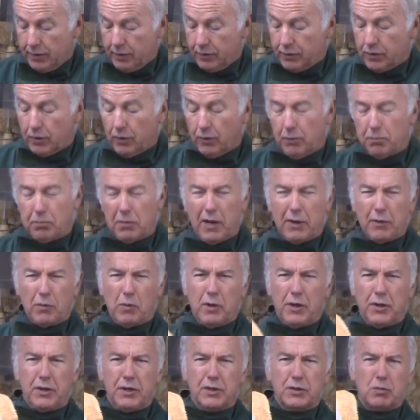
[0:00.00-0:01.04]
So, by the
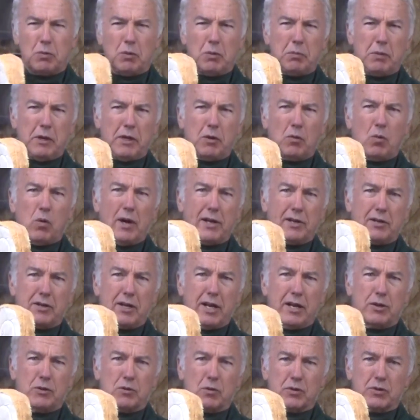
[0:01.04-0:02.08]
way, this would be quite
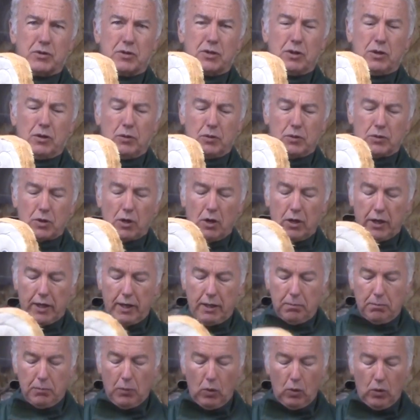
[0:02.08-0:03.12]
dangerous to use on
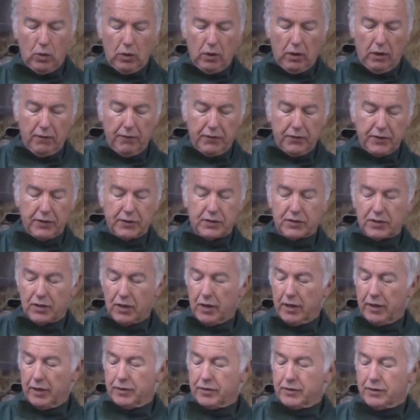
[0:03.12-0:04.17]
a bowl of this
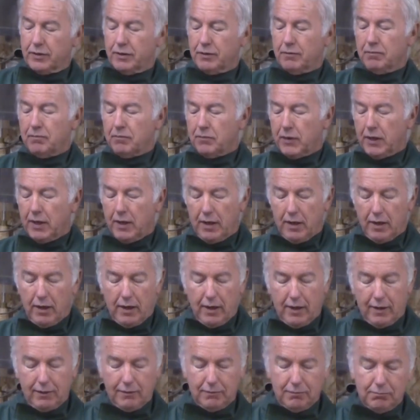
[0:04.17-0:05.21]
size.
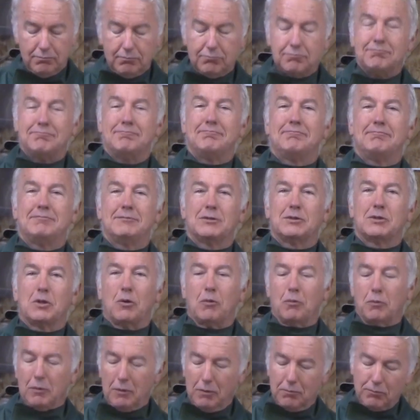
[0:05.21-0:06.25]

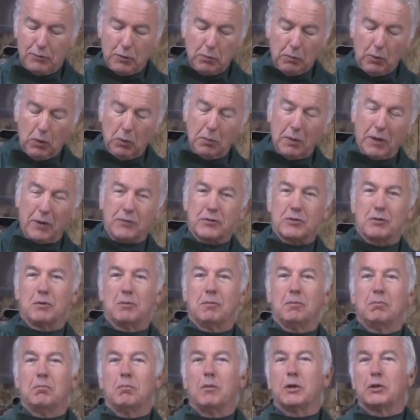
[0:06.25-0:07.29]
So the bowl buffs
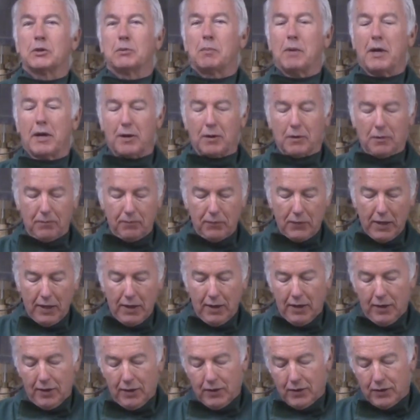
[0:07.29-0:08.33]
are much better.
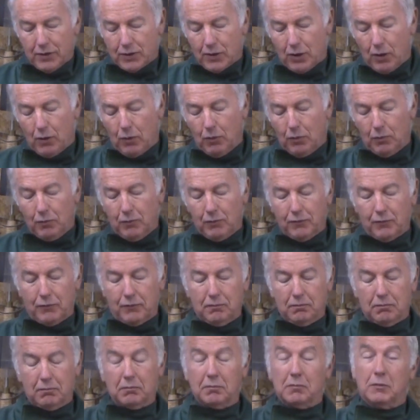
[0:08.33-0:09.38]
So
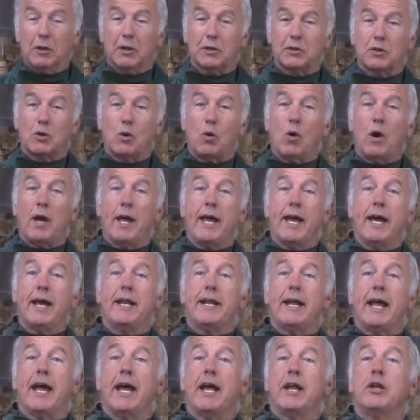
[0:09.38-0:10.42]
let's go
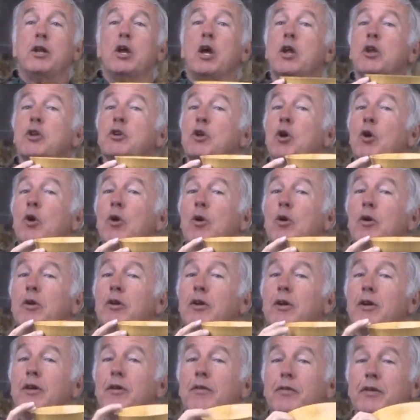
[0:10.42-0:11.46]
ahead and
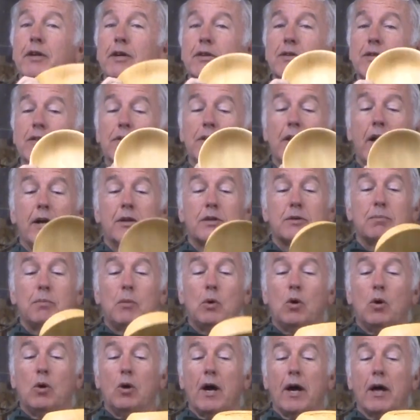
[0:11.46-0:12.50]
turn this nice
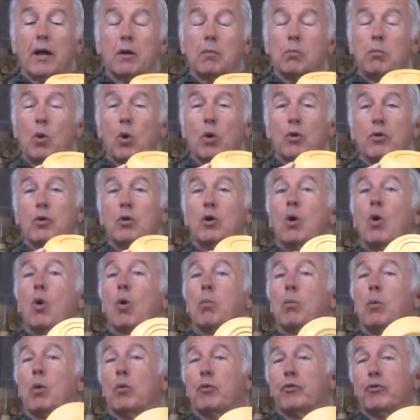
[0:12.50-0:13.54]
bowl out of
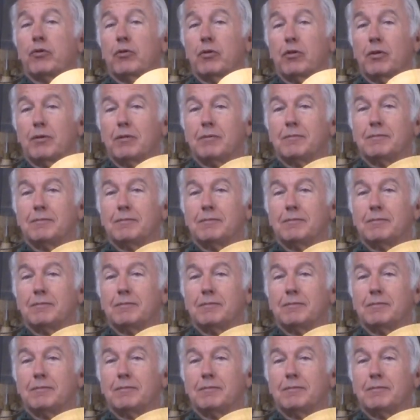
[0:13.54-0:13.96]
Podocarpus.